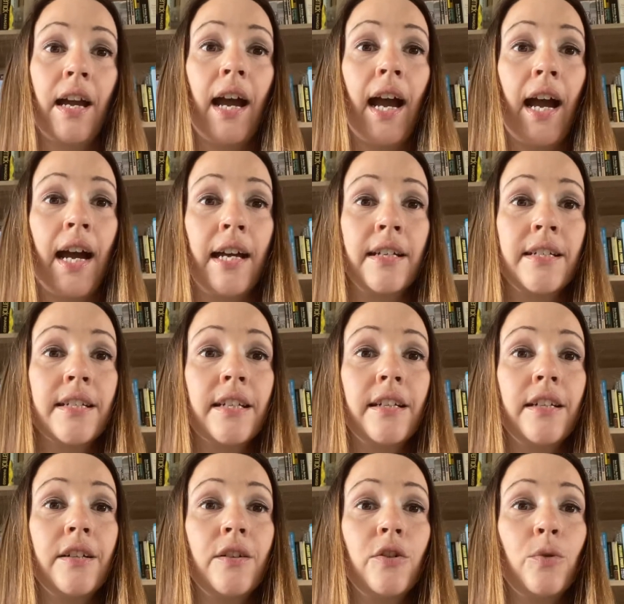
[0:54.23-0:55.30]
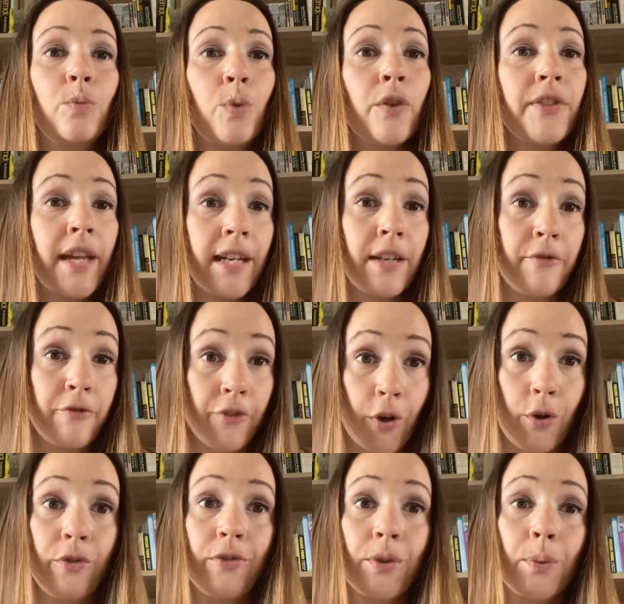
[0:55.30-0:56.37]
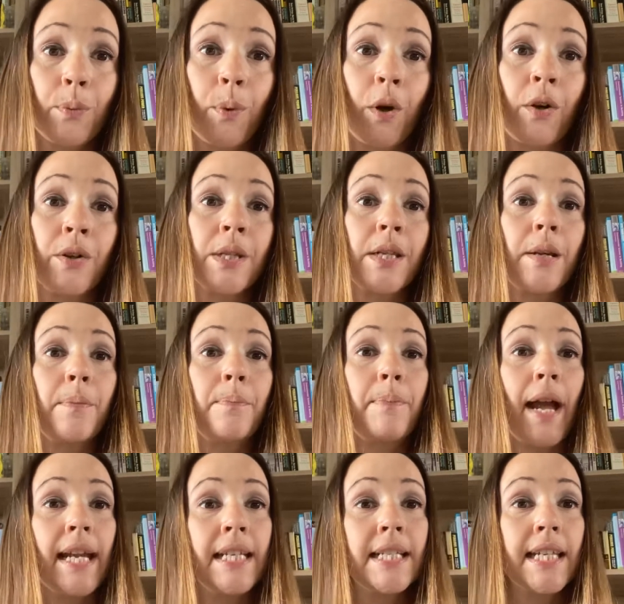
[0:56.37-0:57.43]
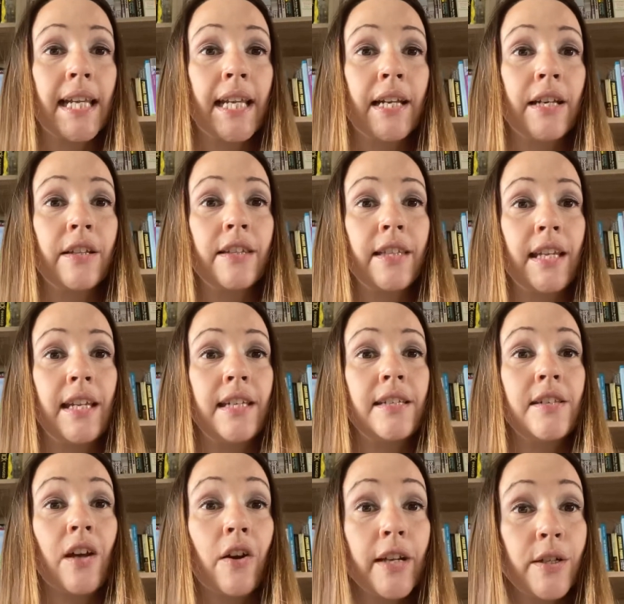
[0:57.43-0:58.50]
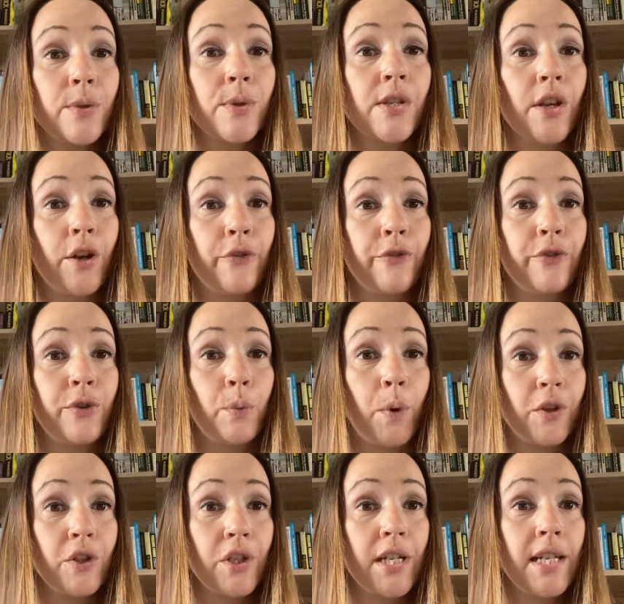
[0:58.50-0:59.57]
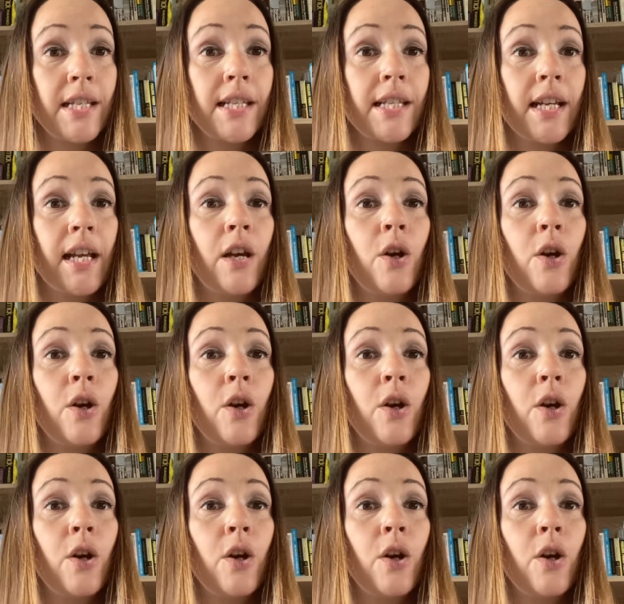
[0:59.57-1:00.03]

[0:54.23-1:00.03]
and what that involved was painting the dials of the watches